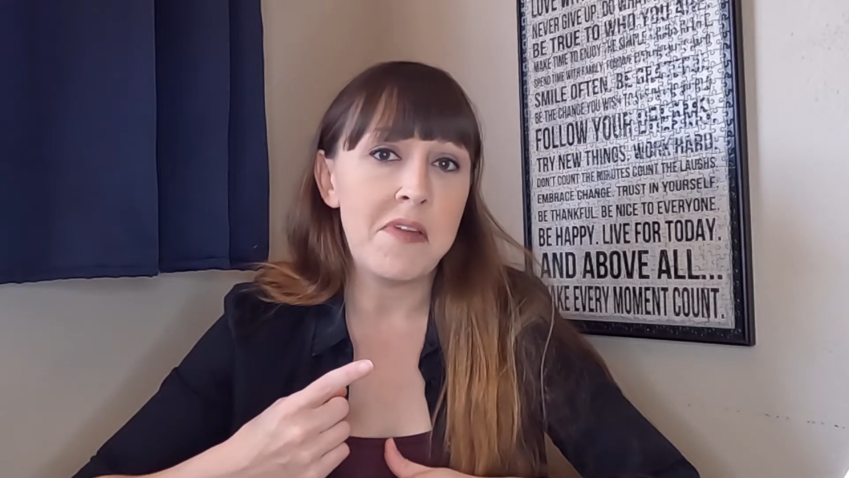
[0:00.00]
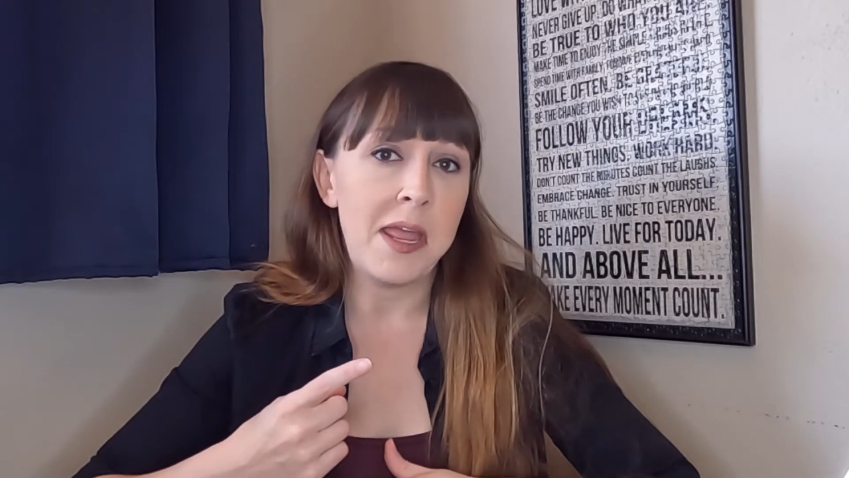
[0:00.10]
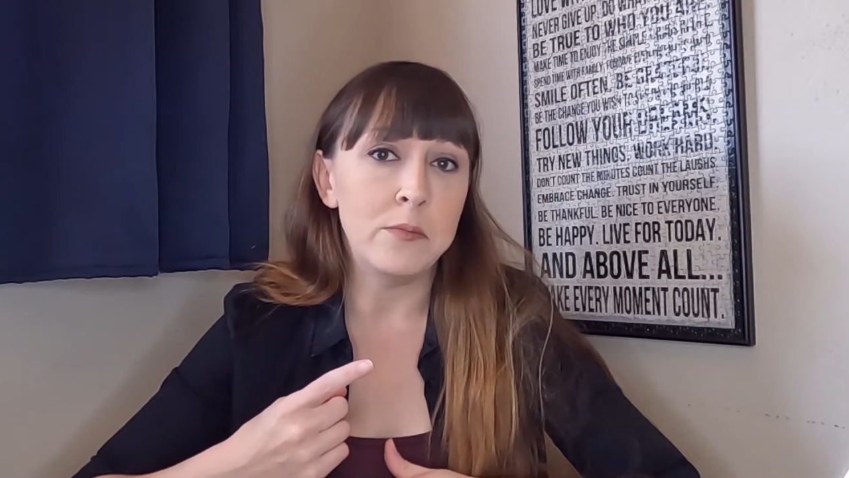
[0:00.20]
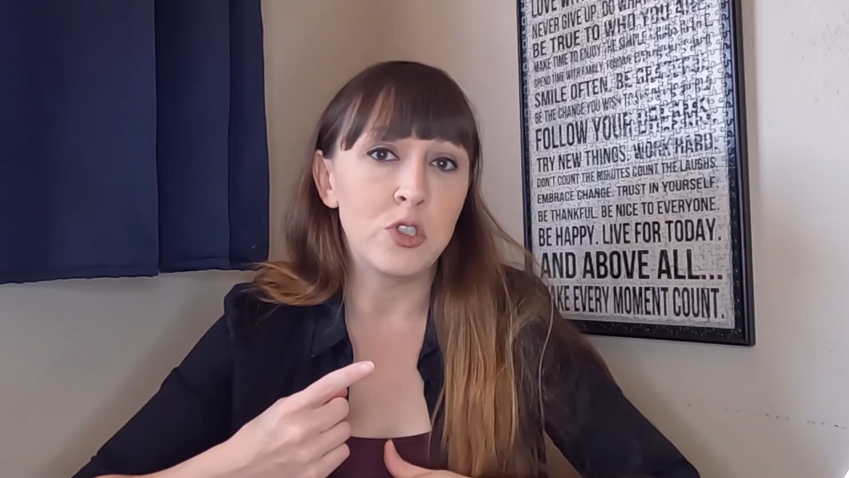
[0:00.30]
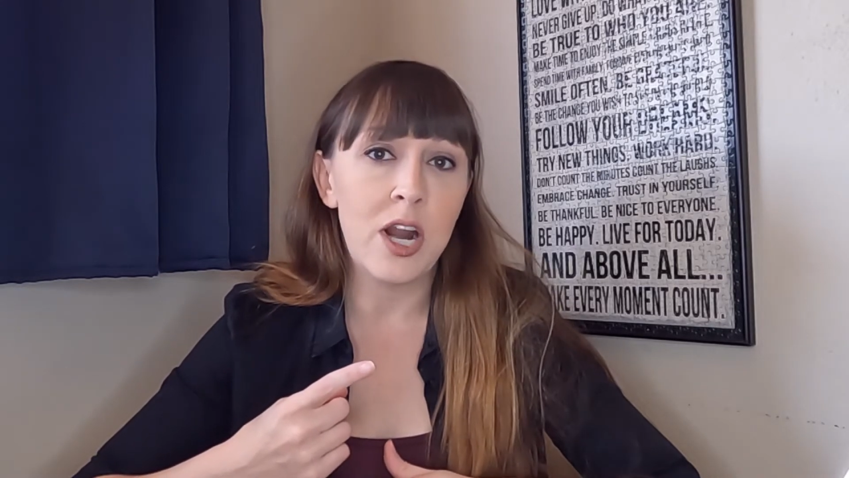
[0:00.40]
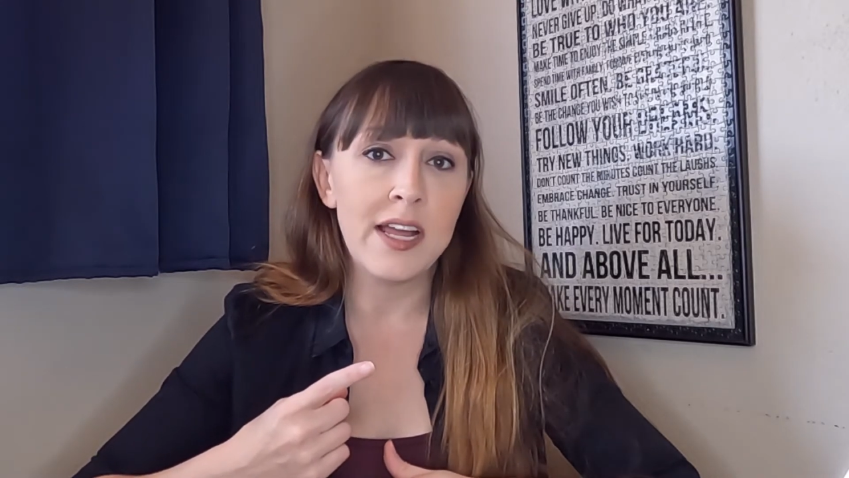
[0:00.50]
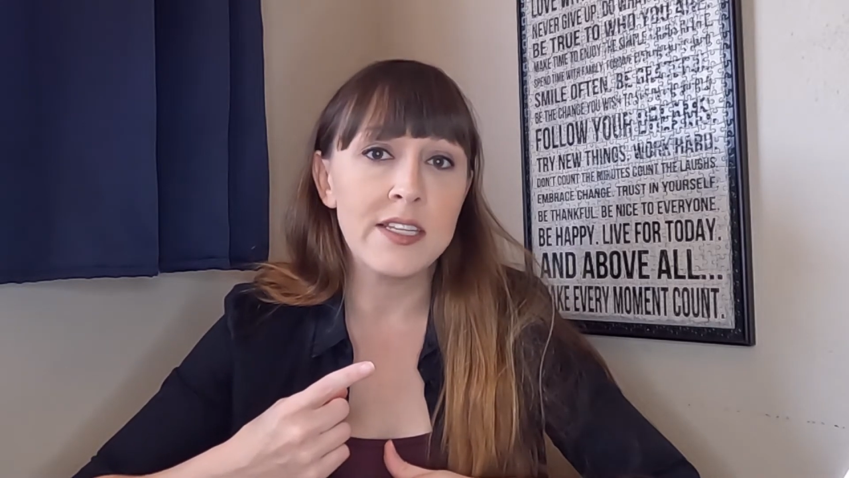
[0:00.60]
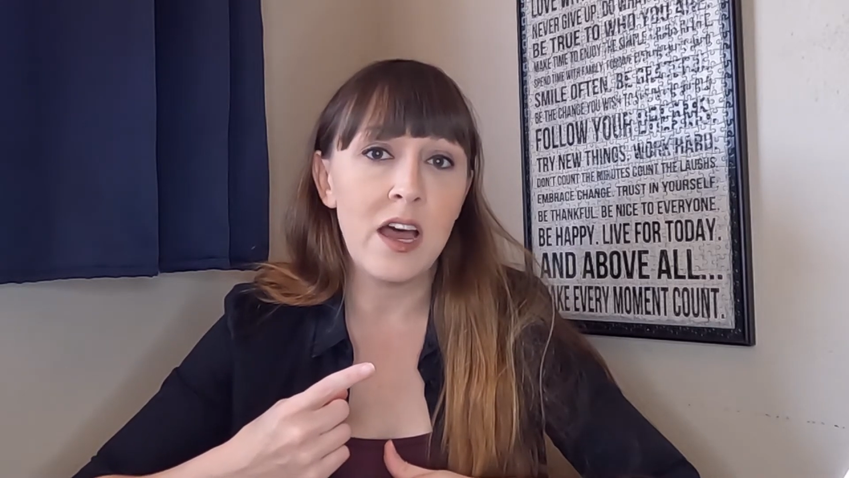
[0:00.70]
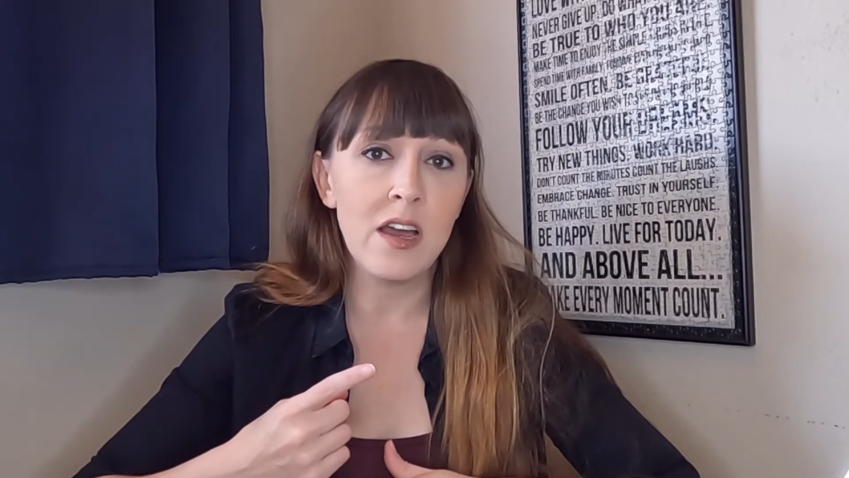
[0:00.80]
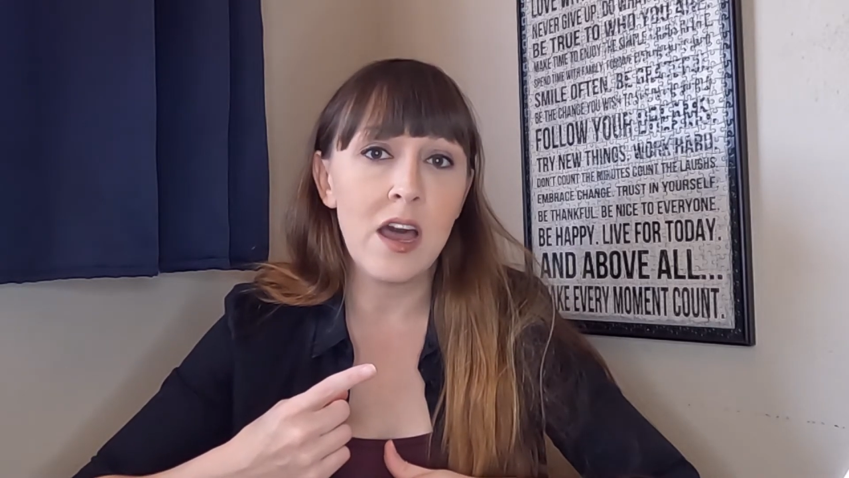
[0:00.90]

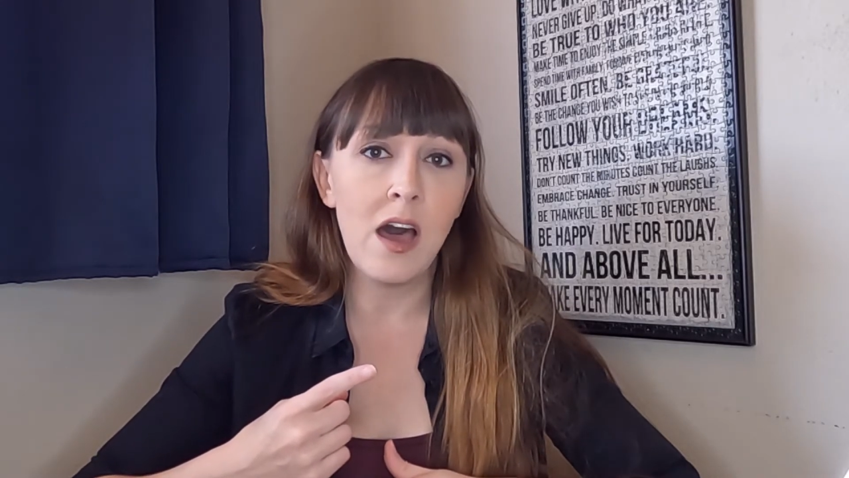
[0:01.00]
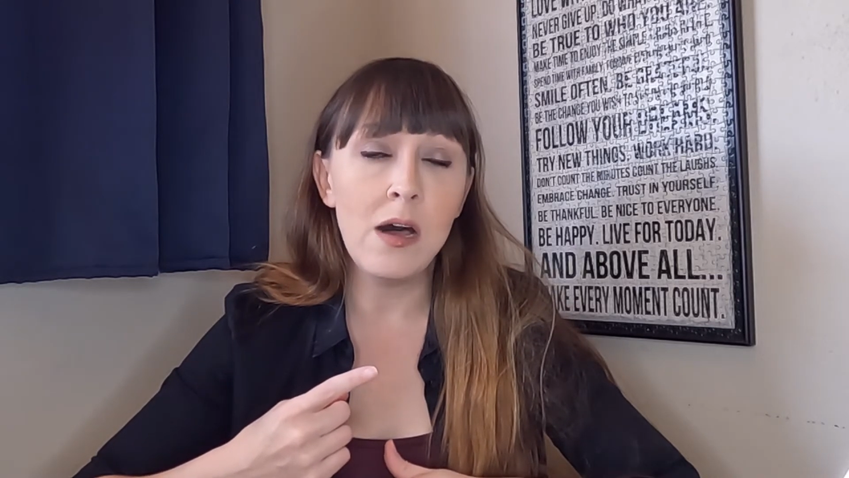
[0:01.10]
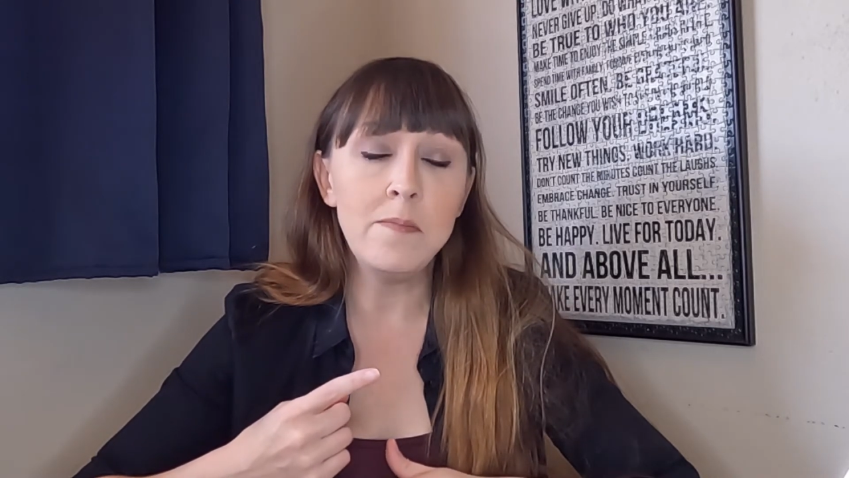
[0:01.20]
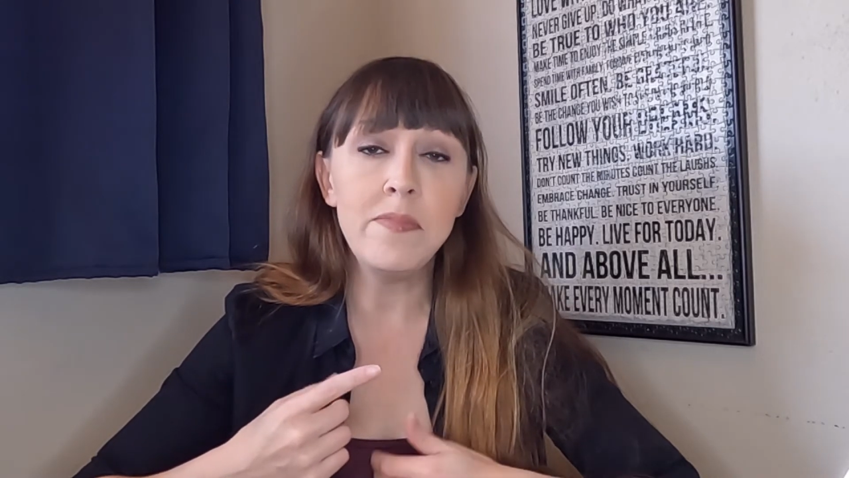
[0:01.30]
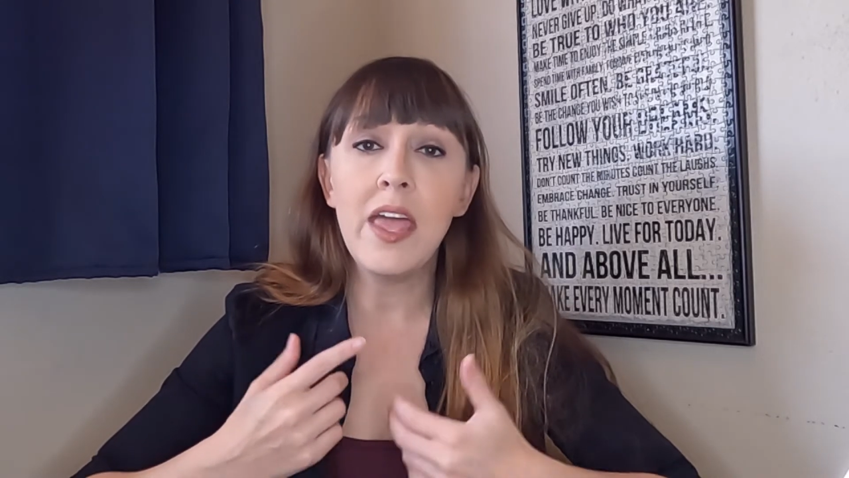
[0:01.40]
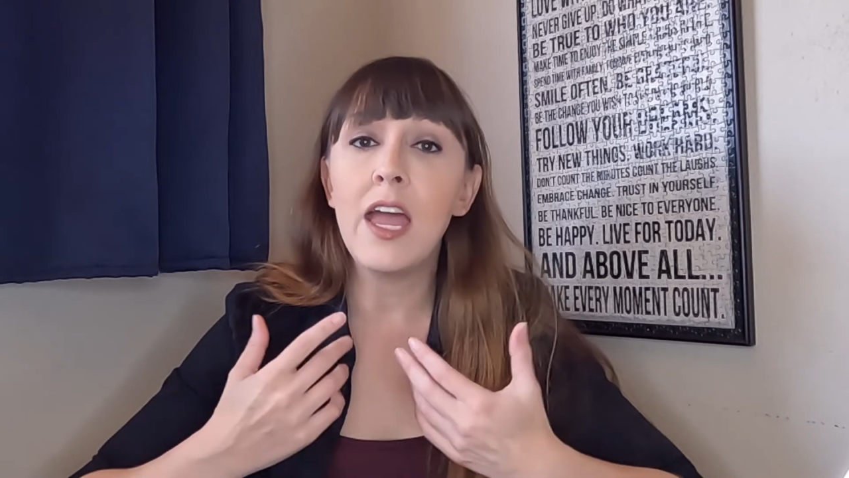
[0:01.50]
amtrak.com,